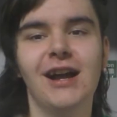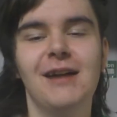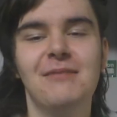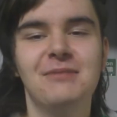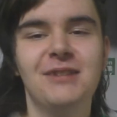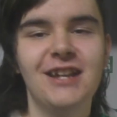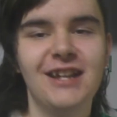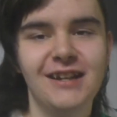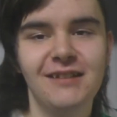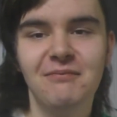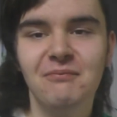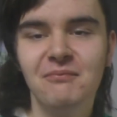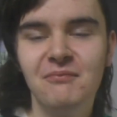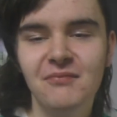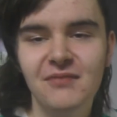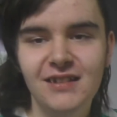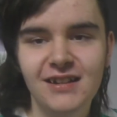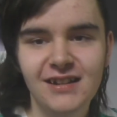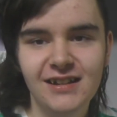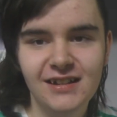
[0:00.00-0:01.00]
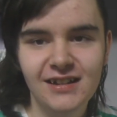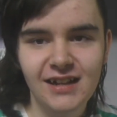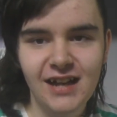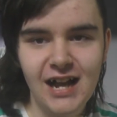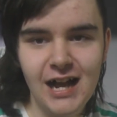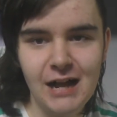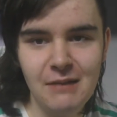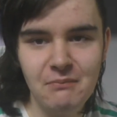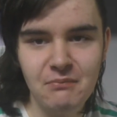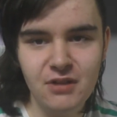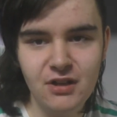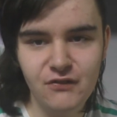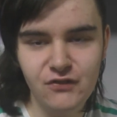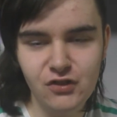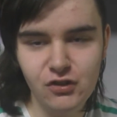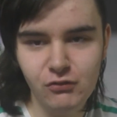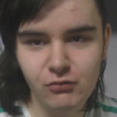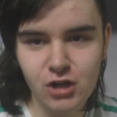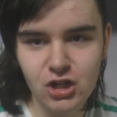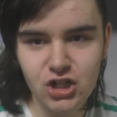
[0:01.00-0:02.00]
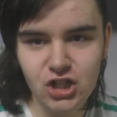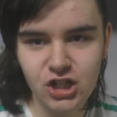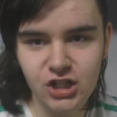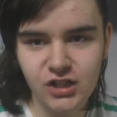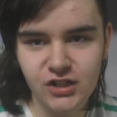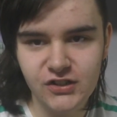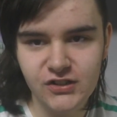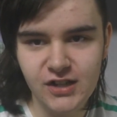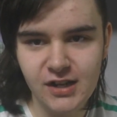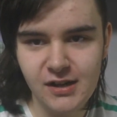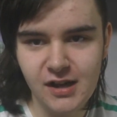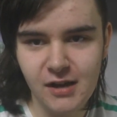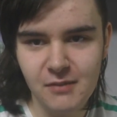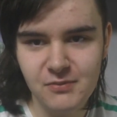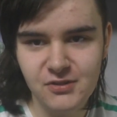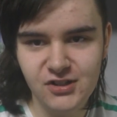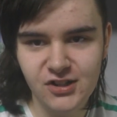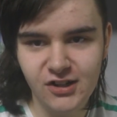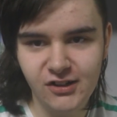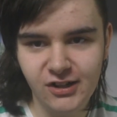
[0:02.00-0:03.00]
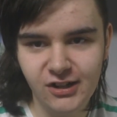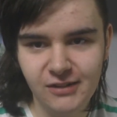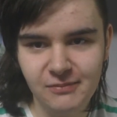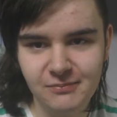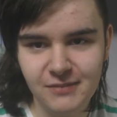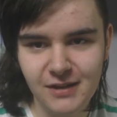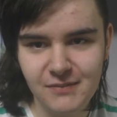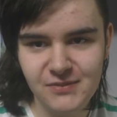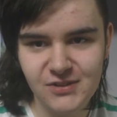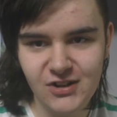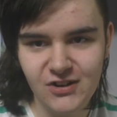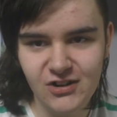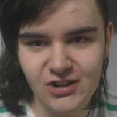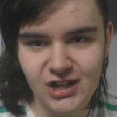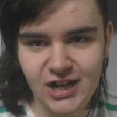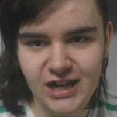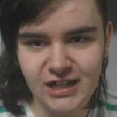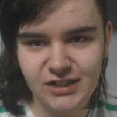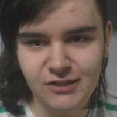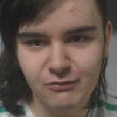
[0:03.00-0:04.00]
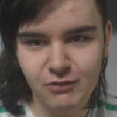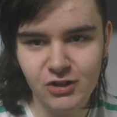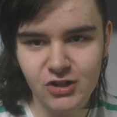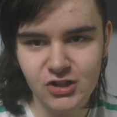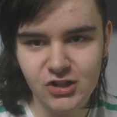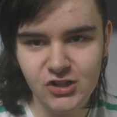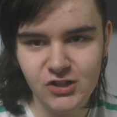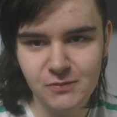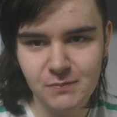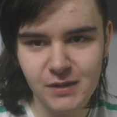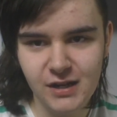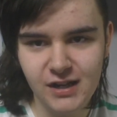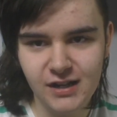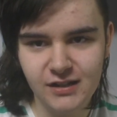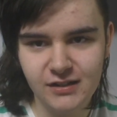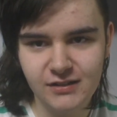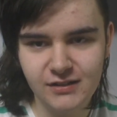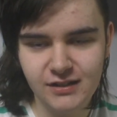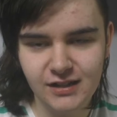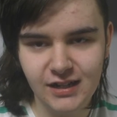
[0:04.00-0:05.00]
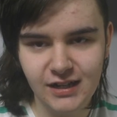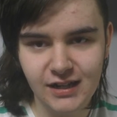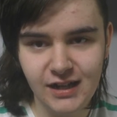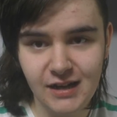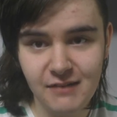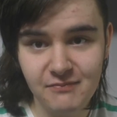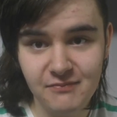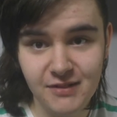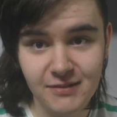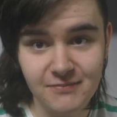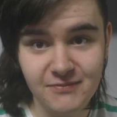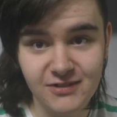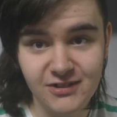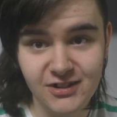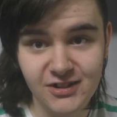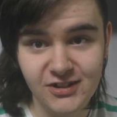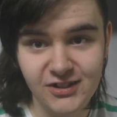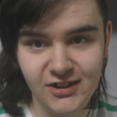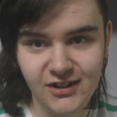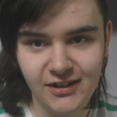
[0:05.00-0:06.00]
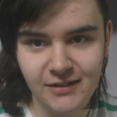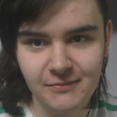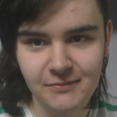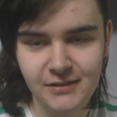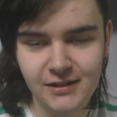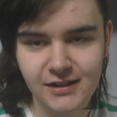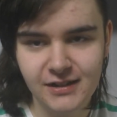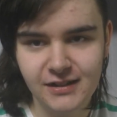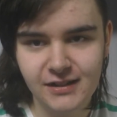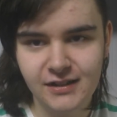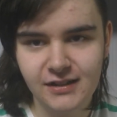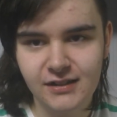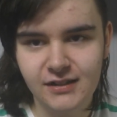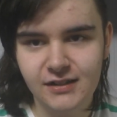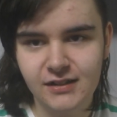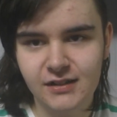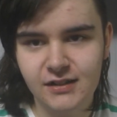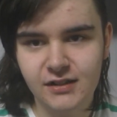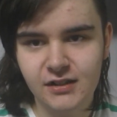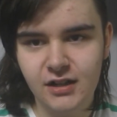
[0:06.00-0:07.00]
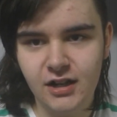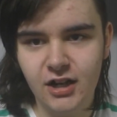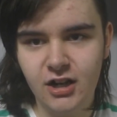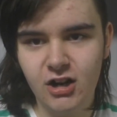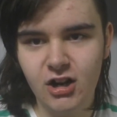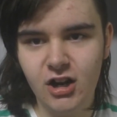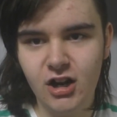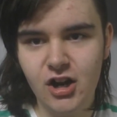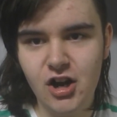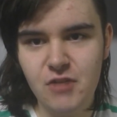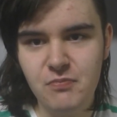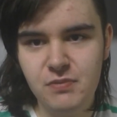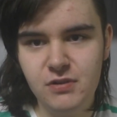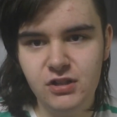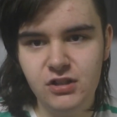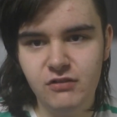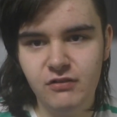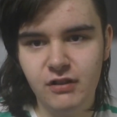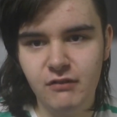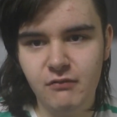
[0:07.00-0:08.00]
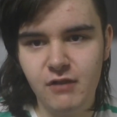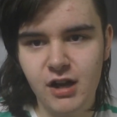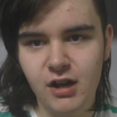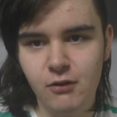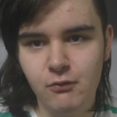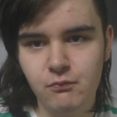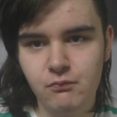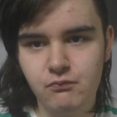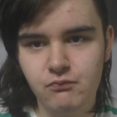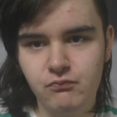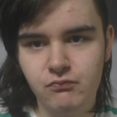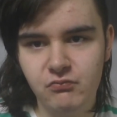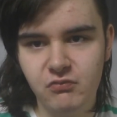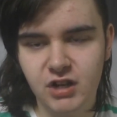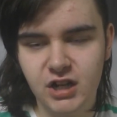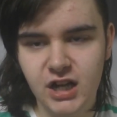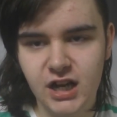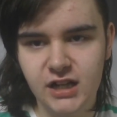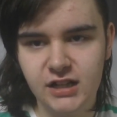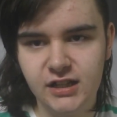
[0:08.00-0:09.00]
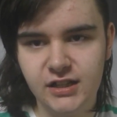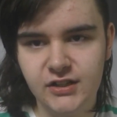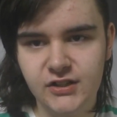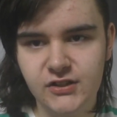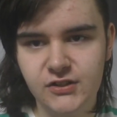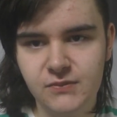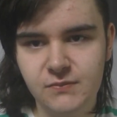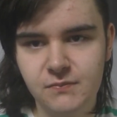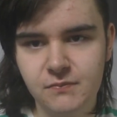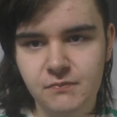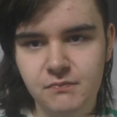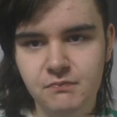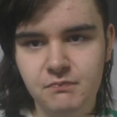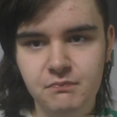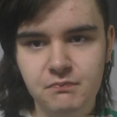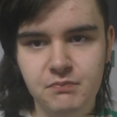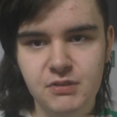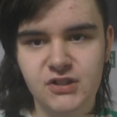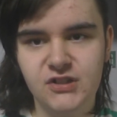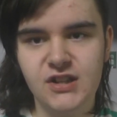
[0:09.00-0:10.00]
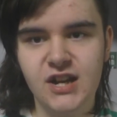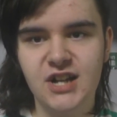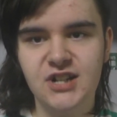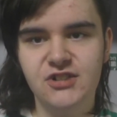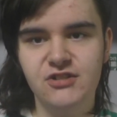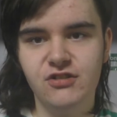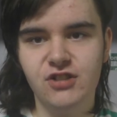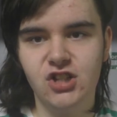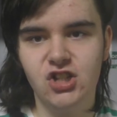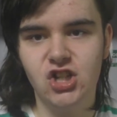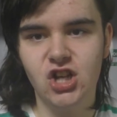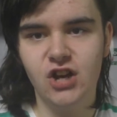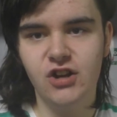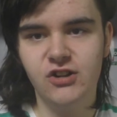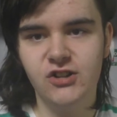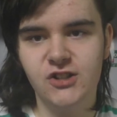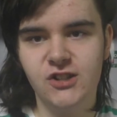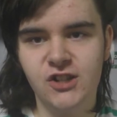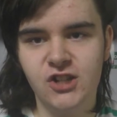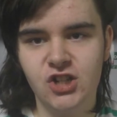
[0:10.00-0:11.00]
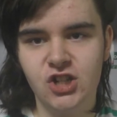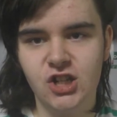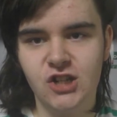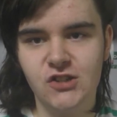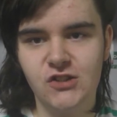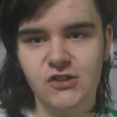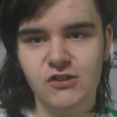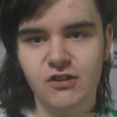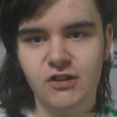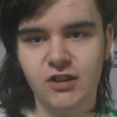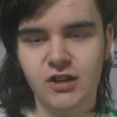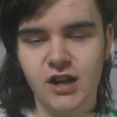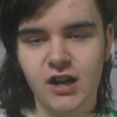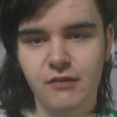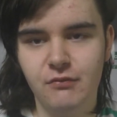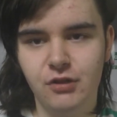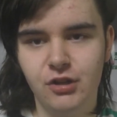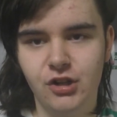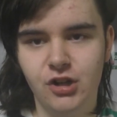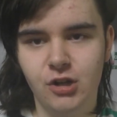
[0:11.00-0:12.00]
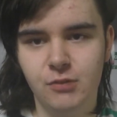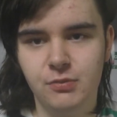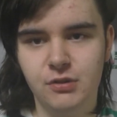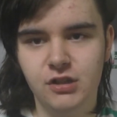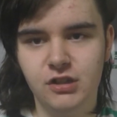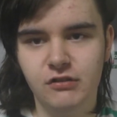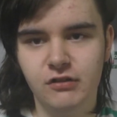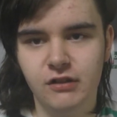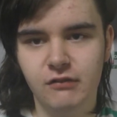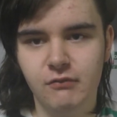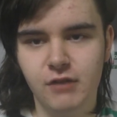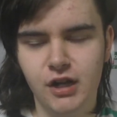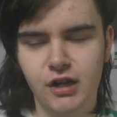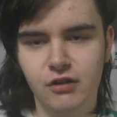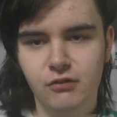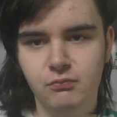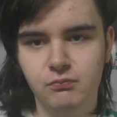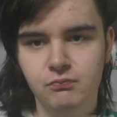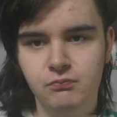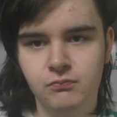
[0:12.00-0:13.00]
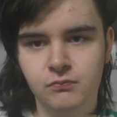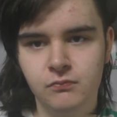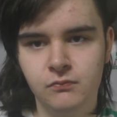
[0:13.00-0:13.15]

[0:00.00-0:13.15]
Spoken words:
No, I'm kidding. If you're watching this, I'm sorry. I'm sorry you had to watch this part. I'm really sorry. I hope you're doing well, regardless. Besides all the jokes and the shit stirring, I really hope you're doing well.